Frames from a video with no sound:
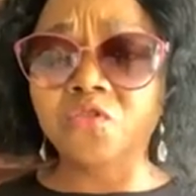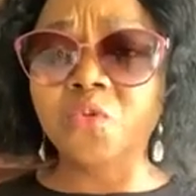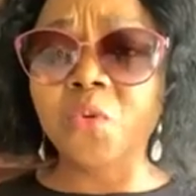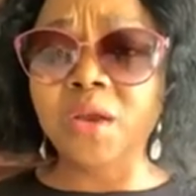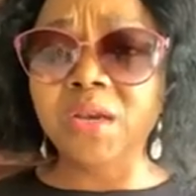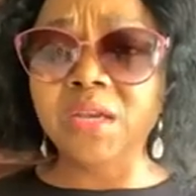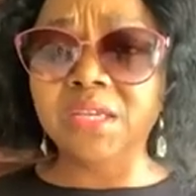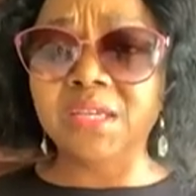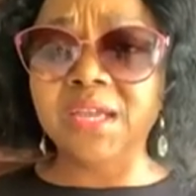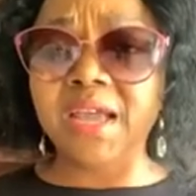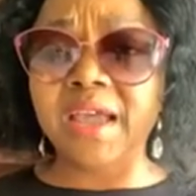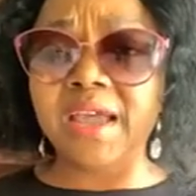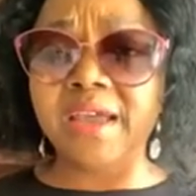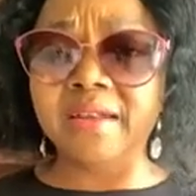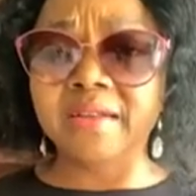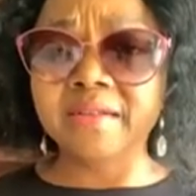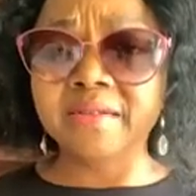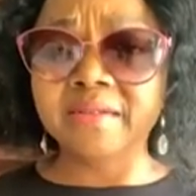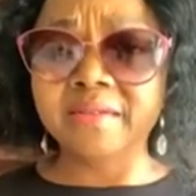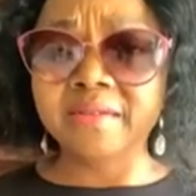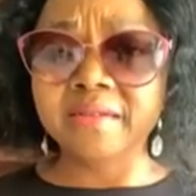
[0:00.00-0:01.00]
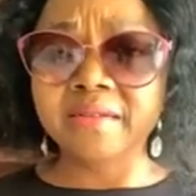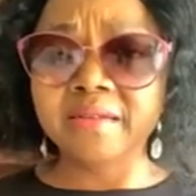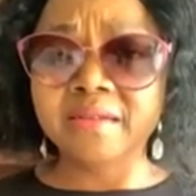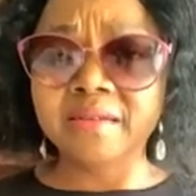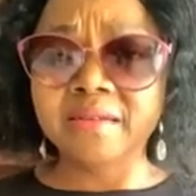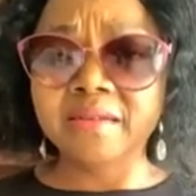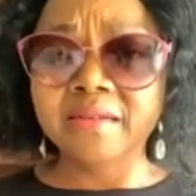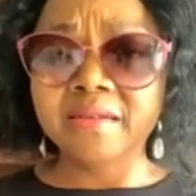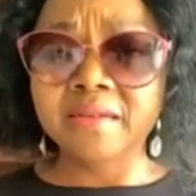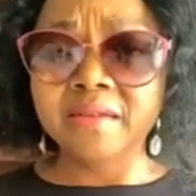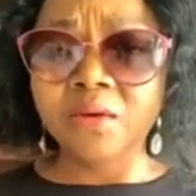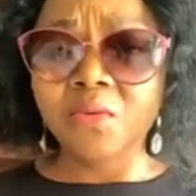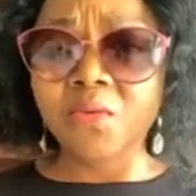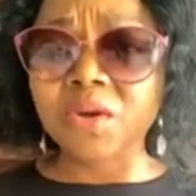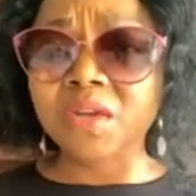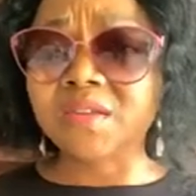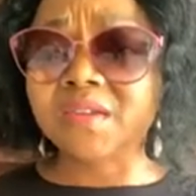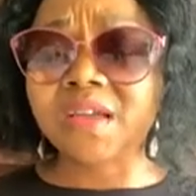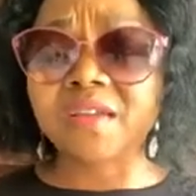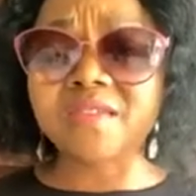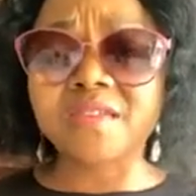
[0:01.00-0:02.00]
into
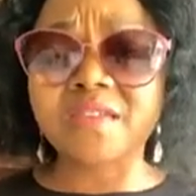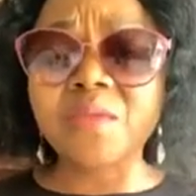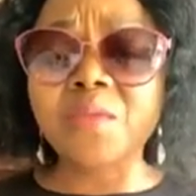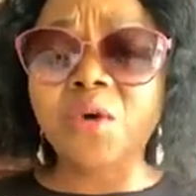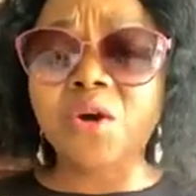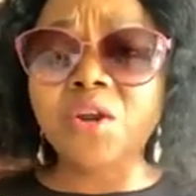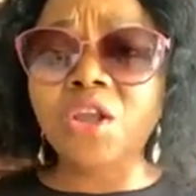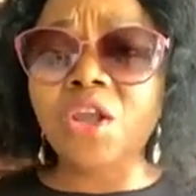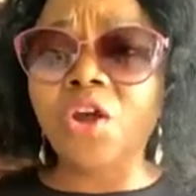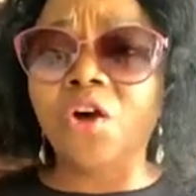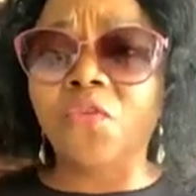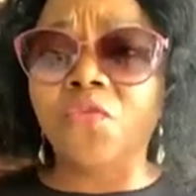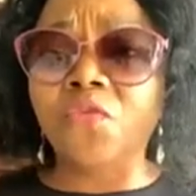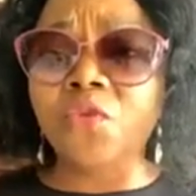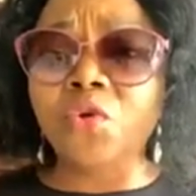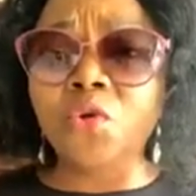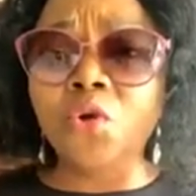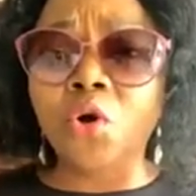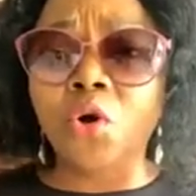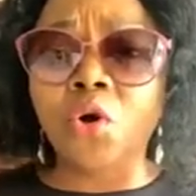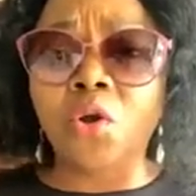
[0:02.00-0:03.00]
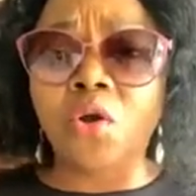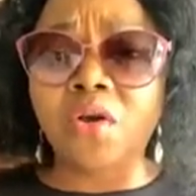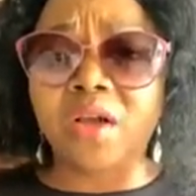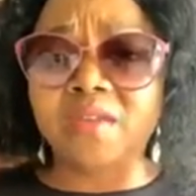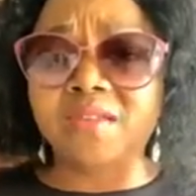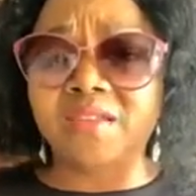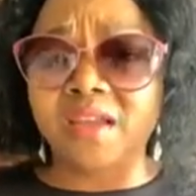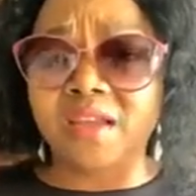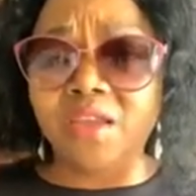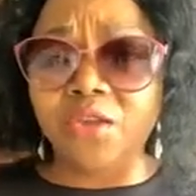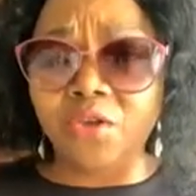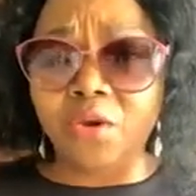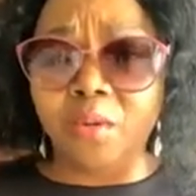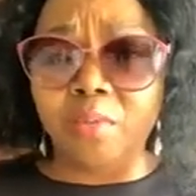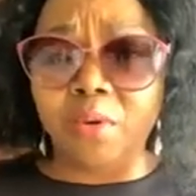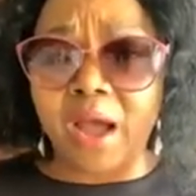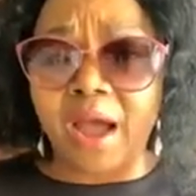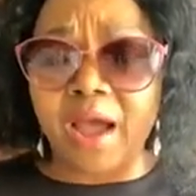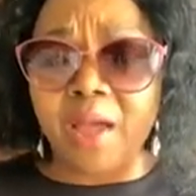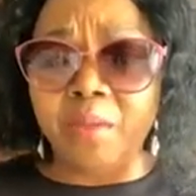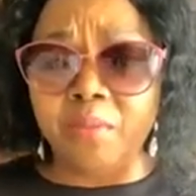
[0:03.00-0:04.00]
2010 with a testimony of you no longer taking
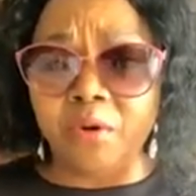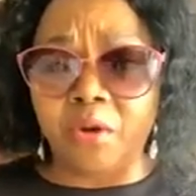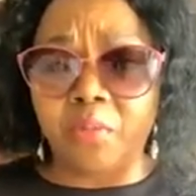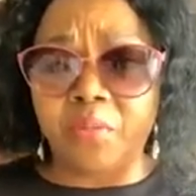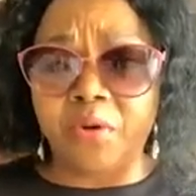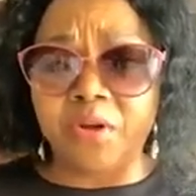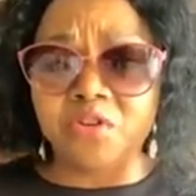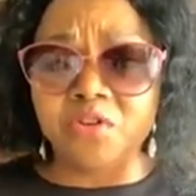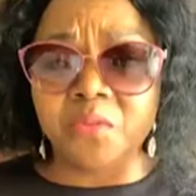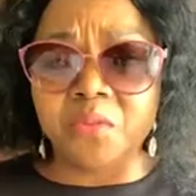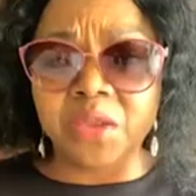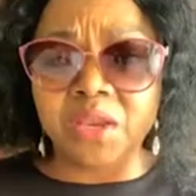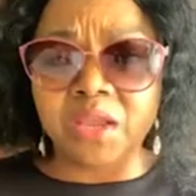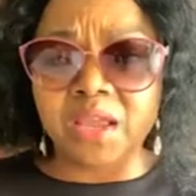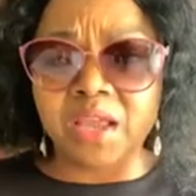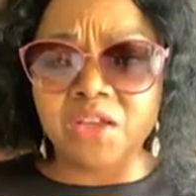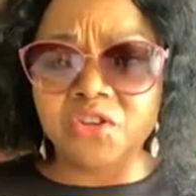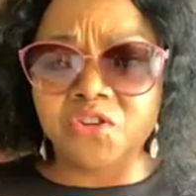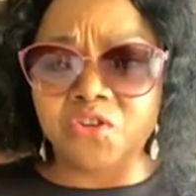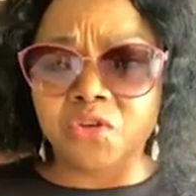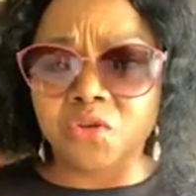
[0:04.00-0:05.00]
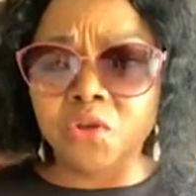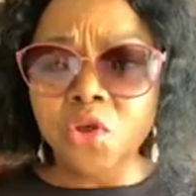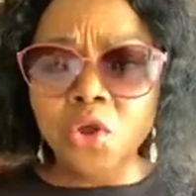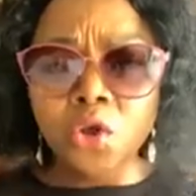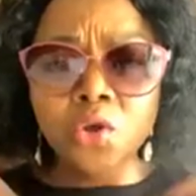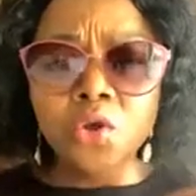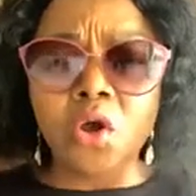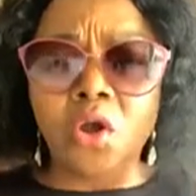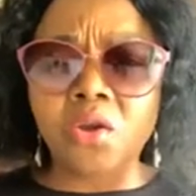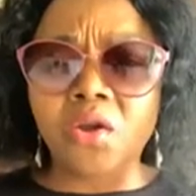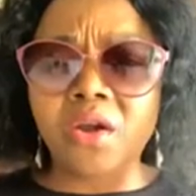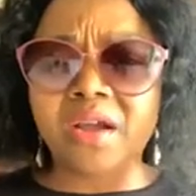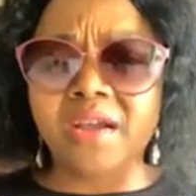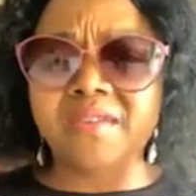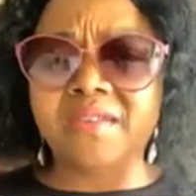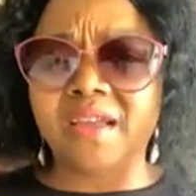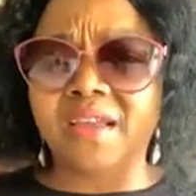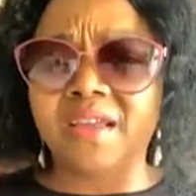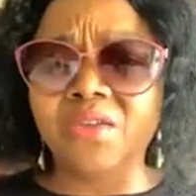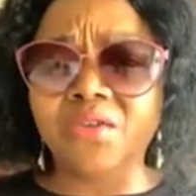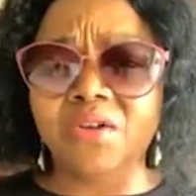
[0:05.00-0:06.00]
your high blood pressure medication, no
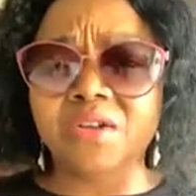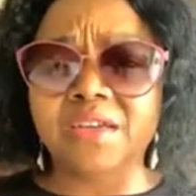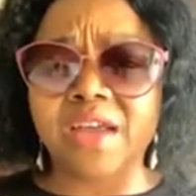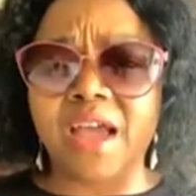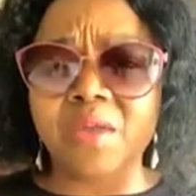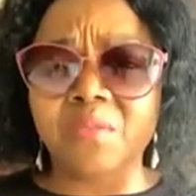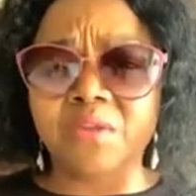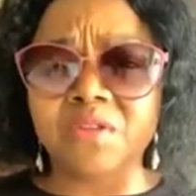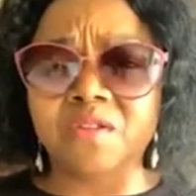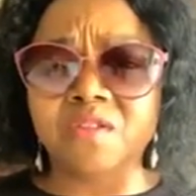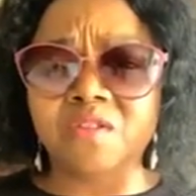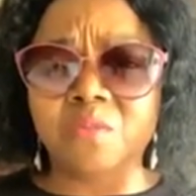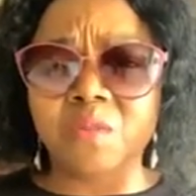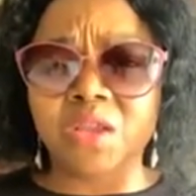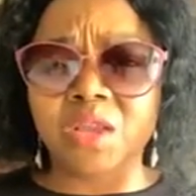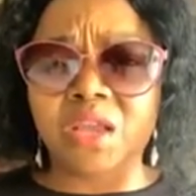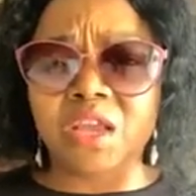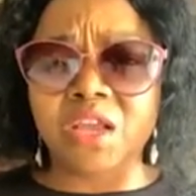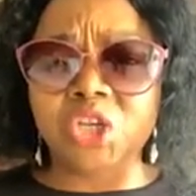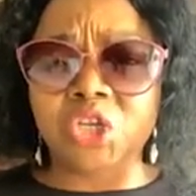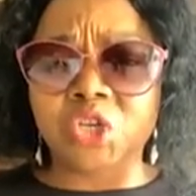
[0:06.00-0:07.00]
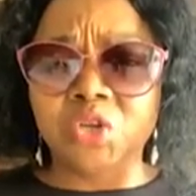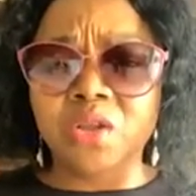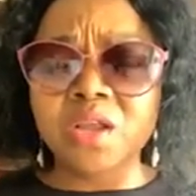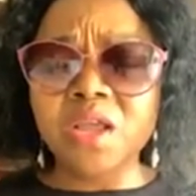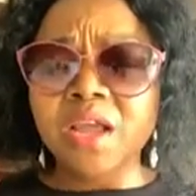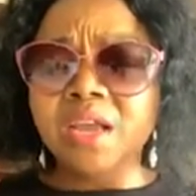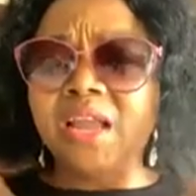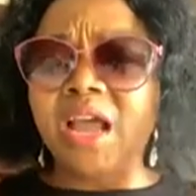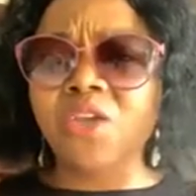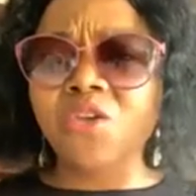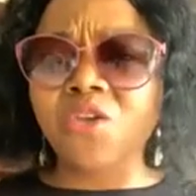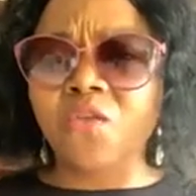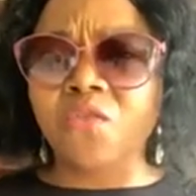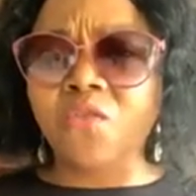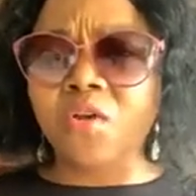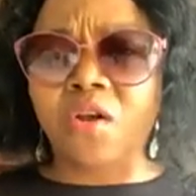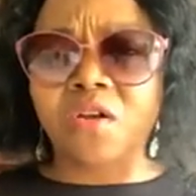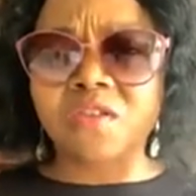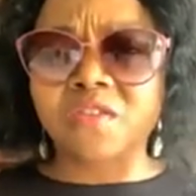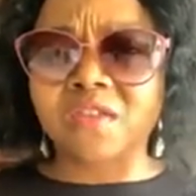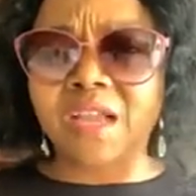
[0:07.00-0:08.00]
longer taking your diabetes medication, that
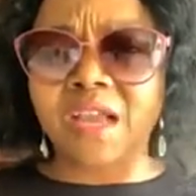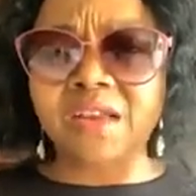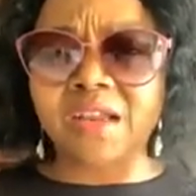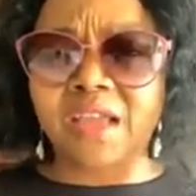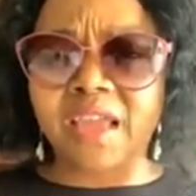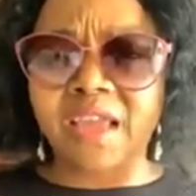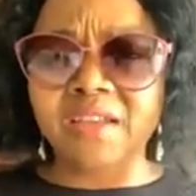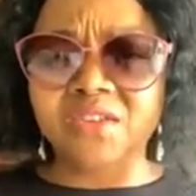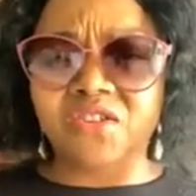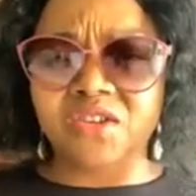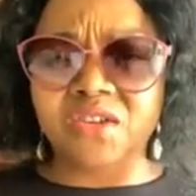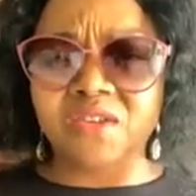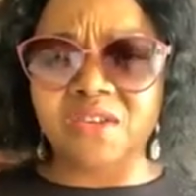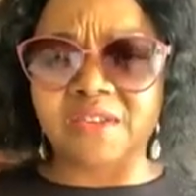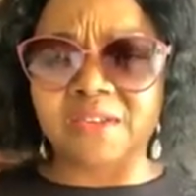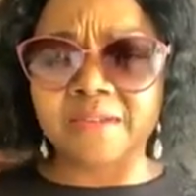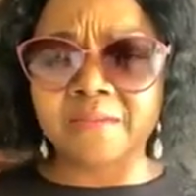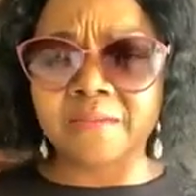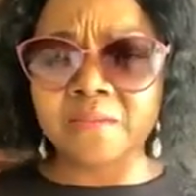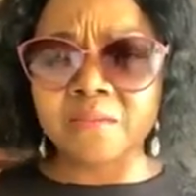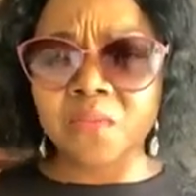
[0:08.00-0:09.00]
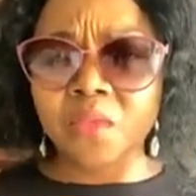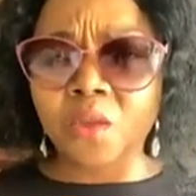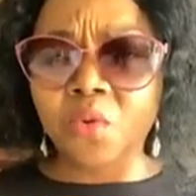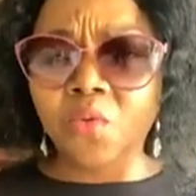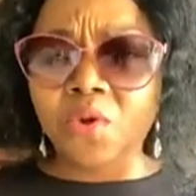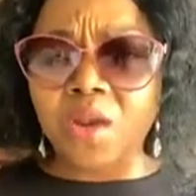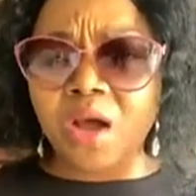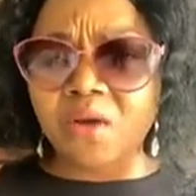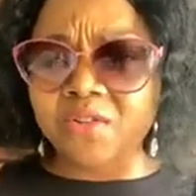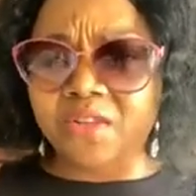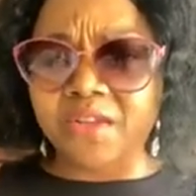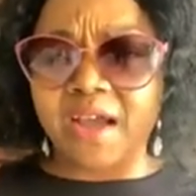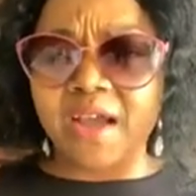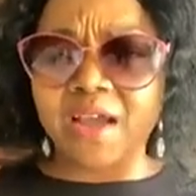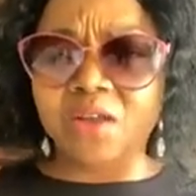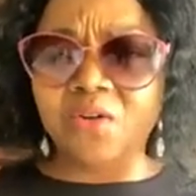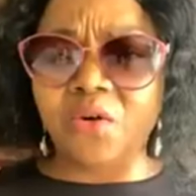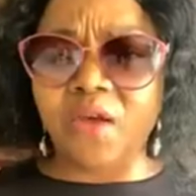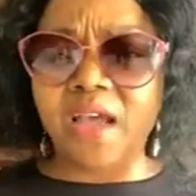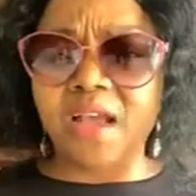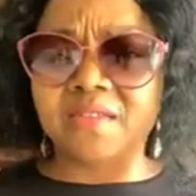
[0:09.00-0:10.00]
you have lost 10 kgs without
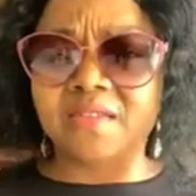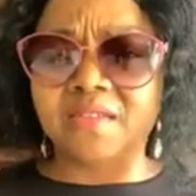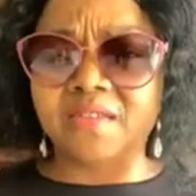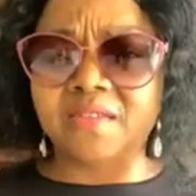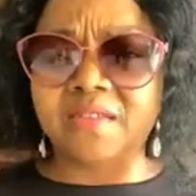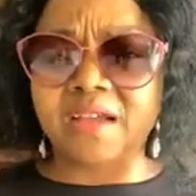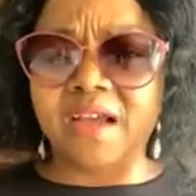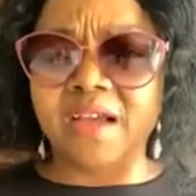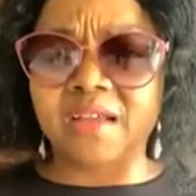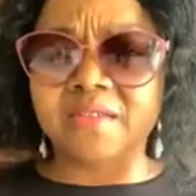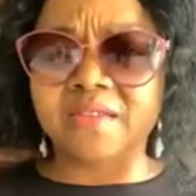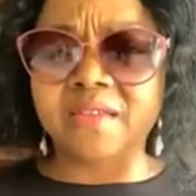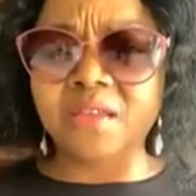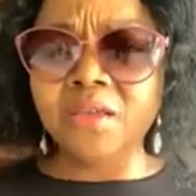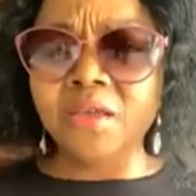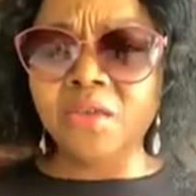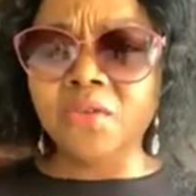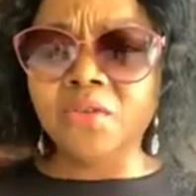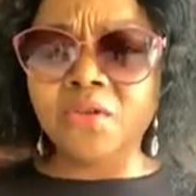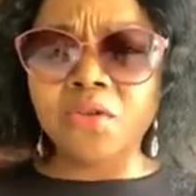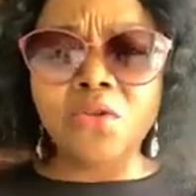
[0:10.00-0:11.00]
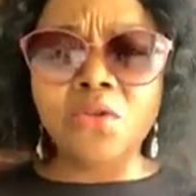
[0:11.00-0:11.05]
diet or exercise.